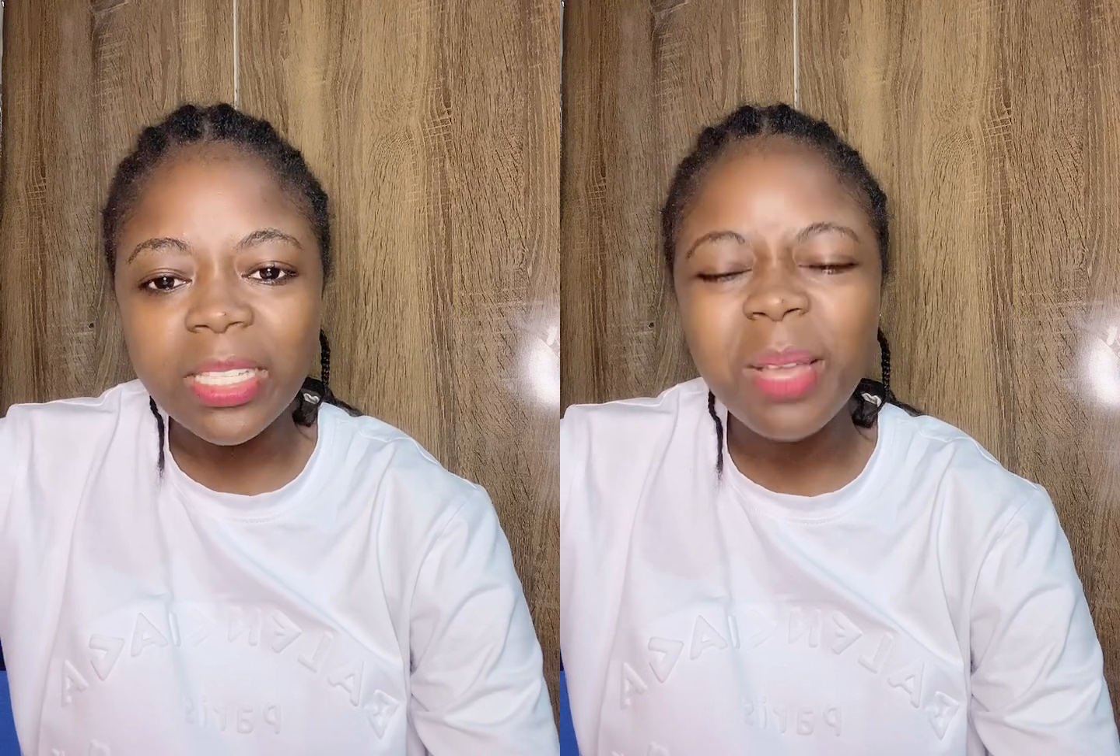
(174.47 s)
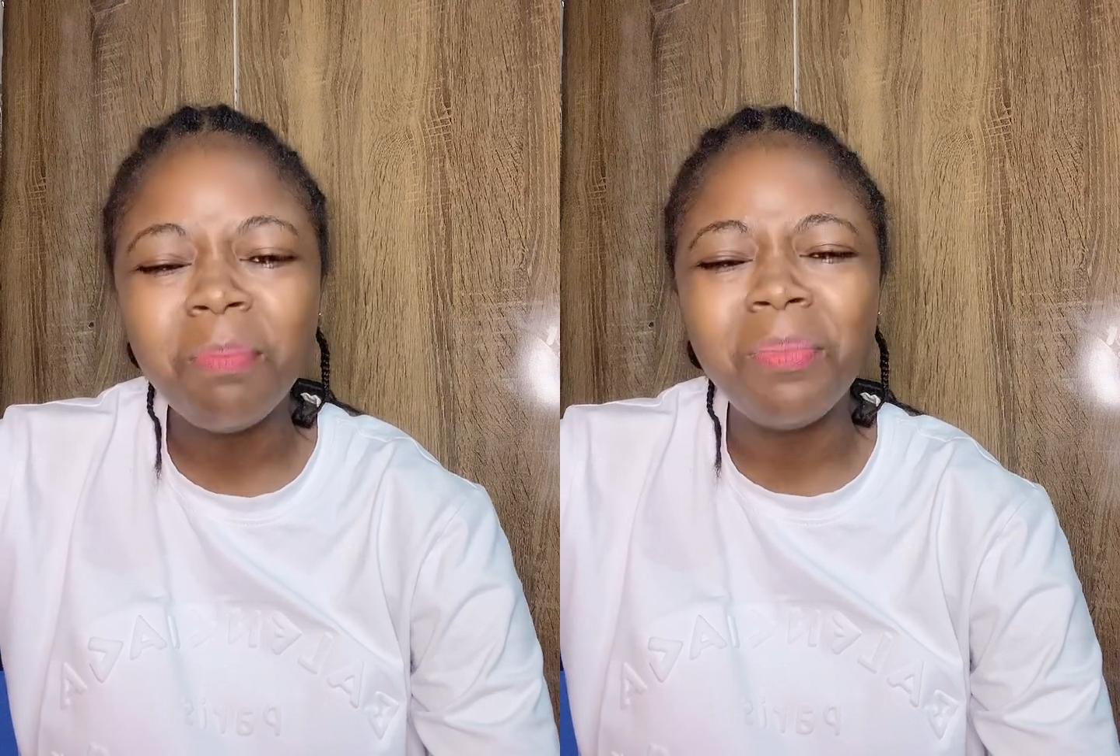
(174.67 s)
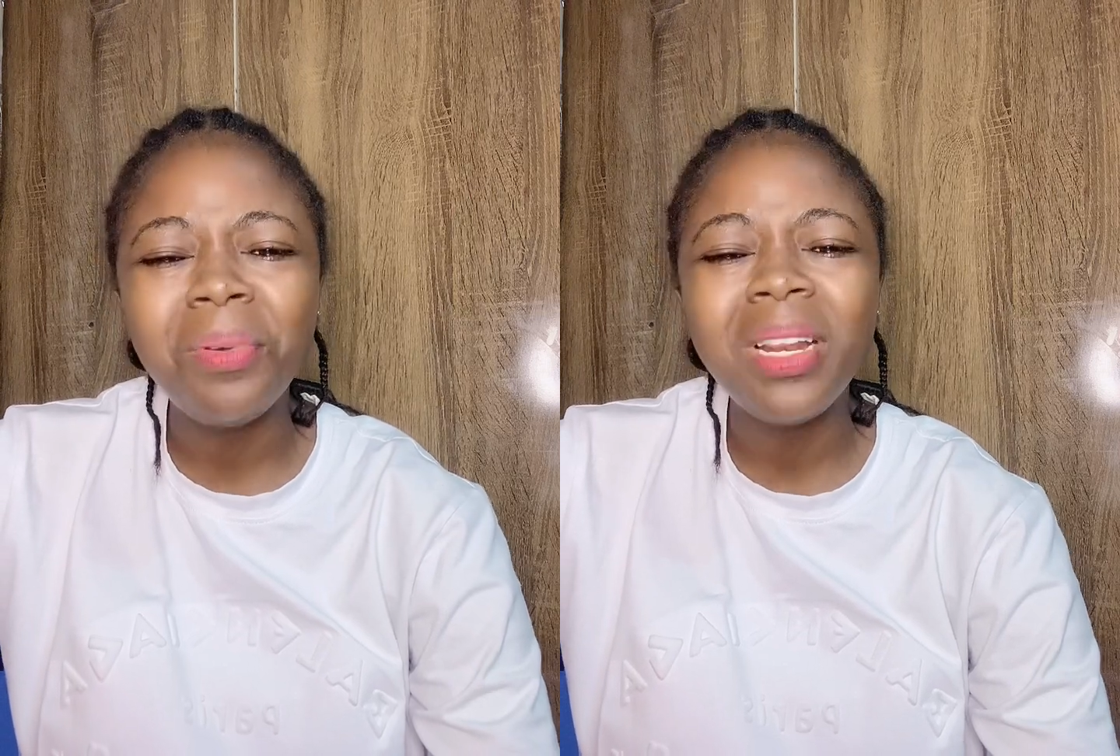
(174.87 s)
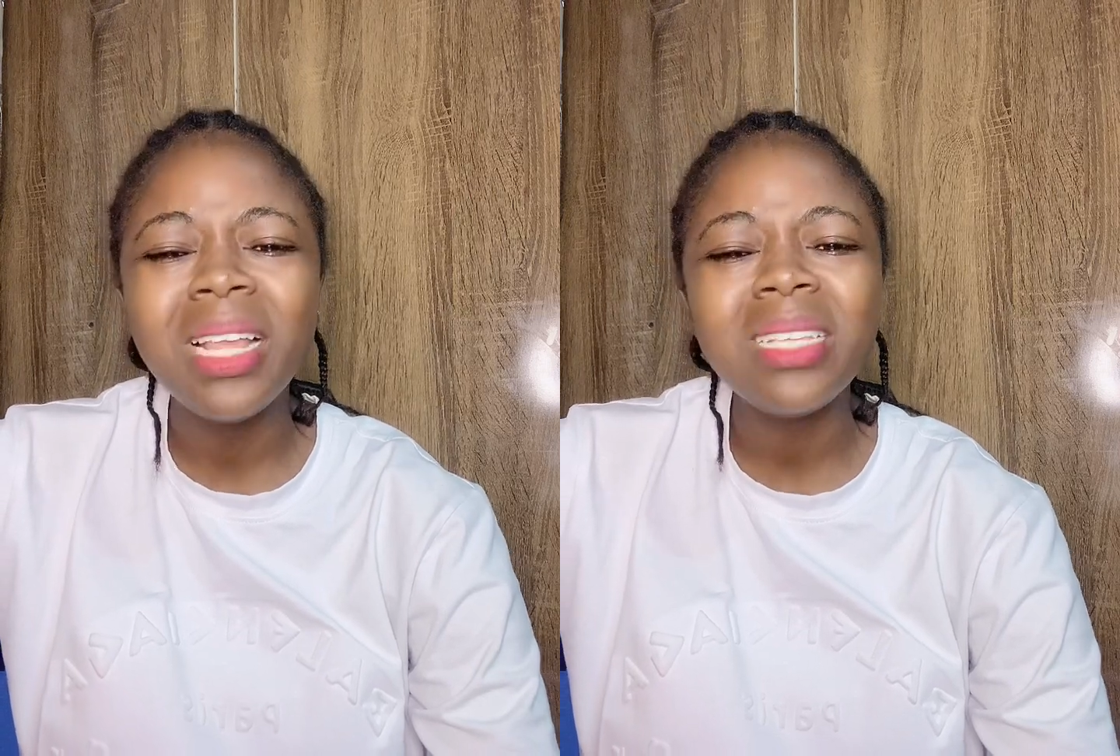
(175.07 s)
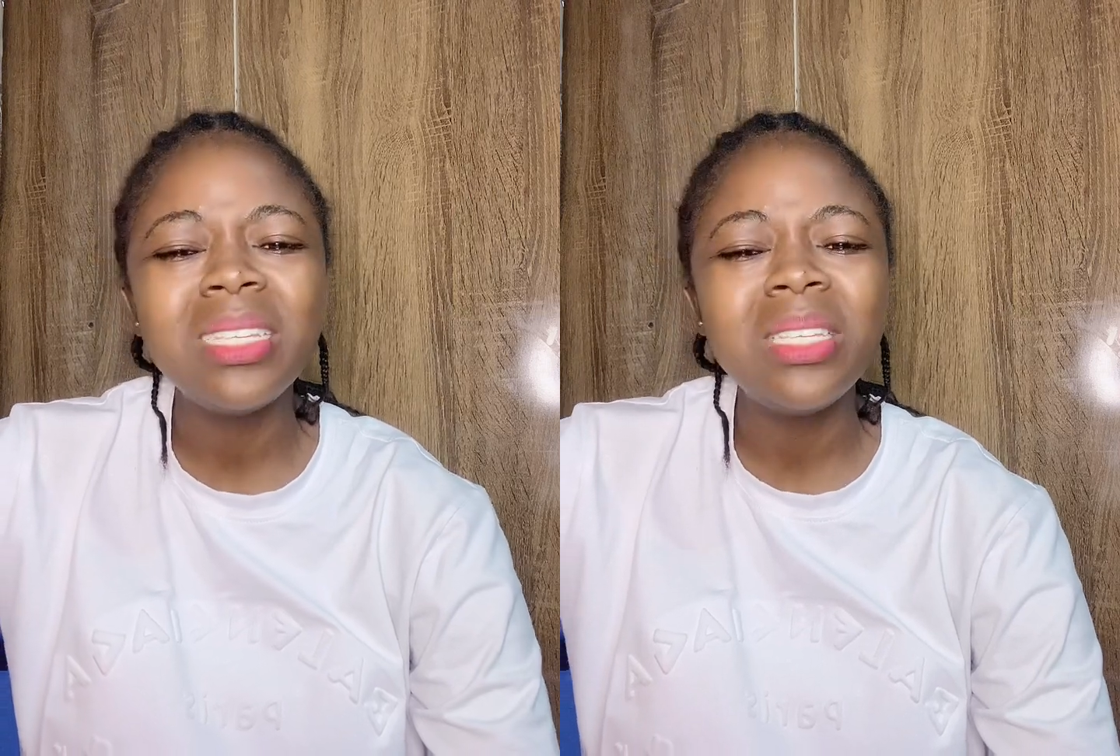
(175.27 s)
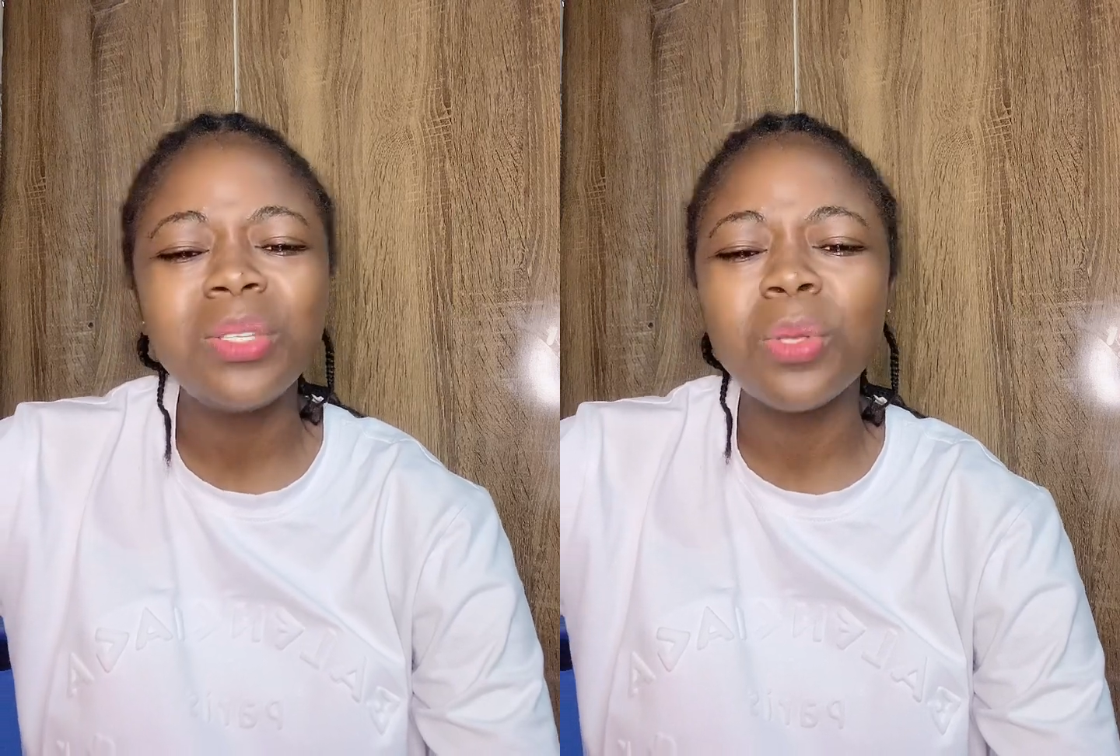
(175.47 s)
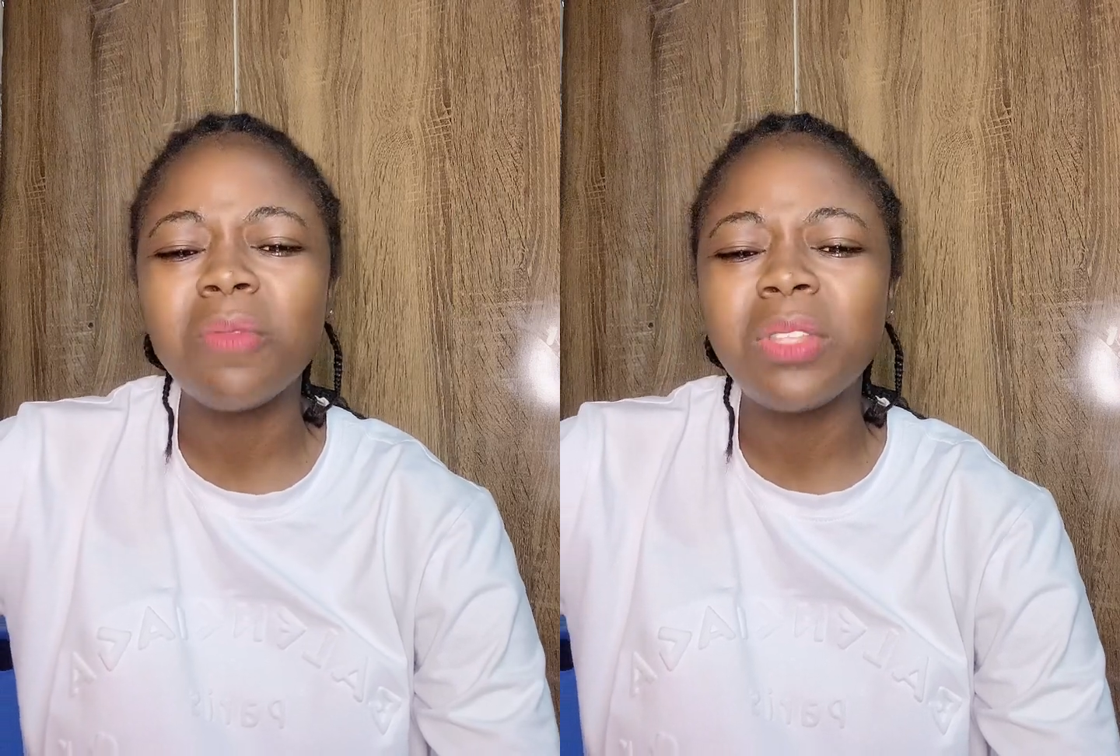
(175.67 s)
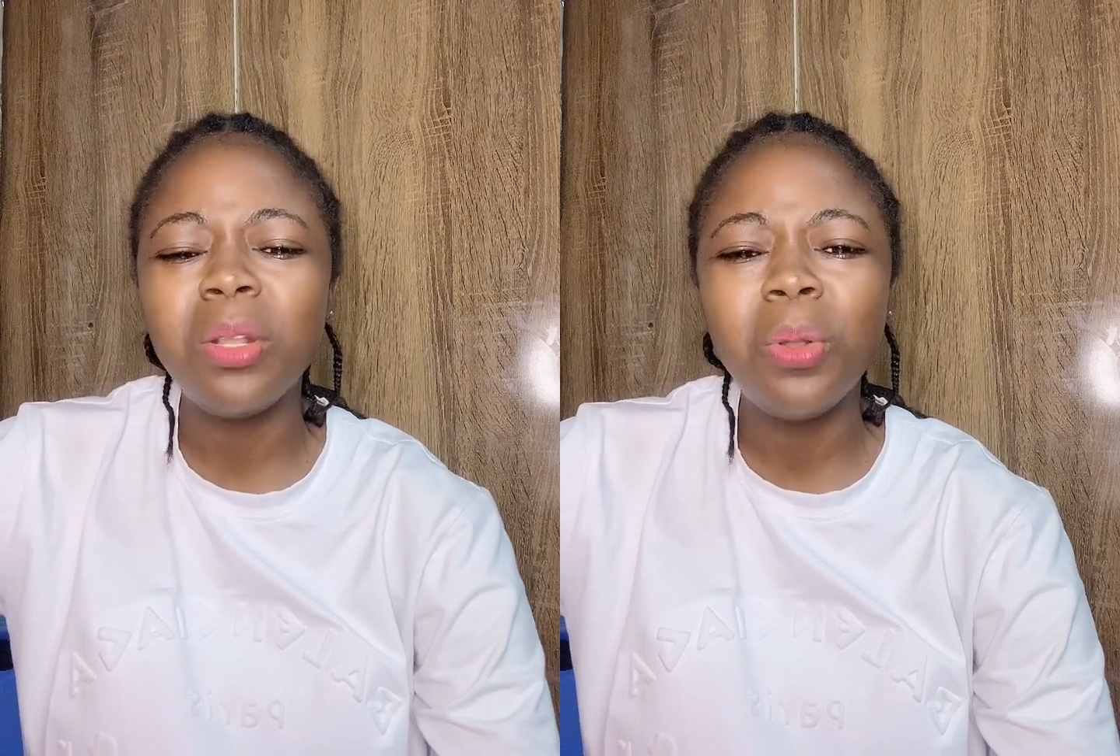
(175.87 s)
The blessings of the